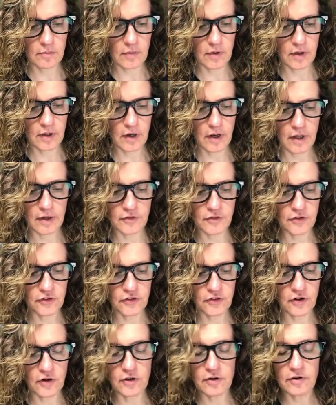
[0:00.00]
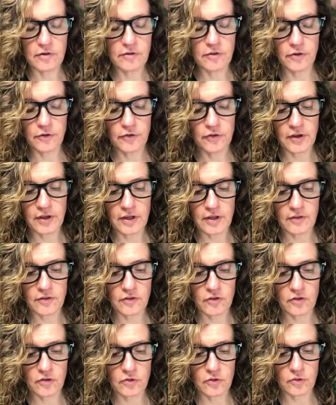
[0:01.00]
and I just started using it
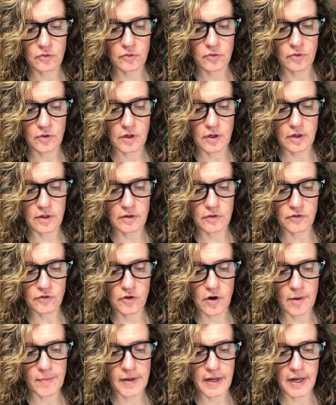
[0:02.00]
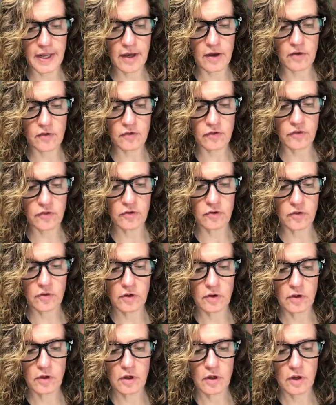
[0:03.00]
to dry my nails
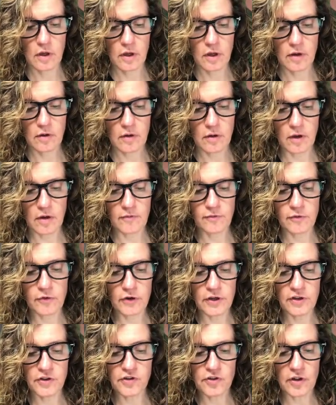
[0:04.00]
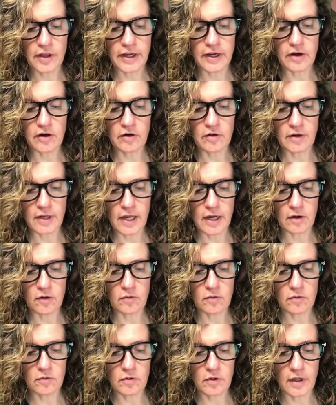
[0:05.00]
for each layer now.
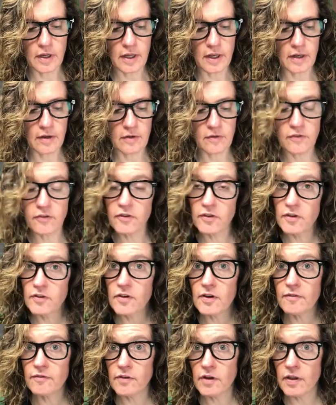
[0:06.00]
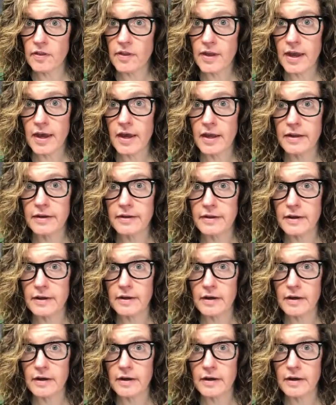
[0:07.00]
And since I've done that,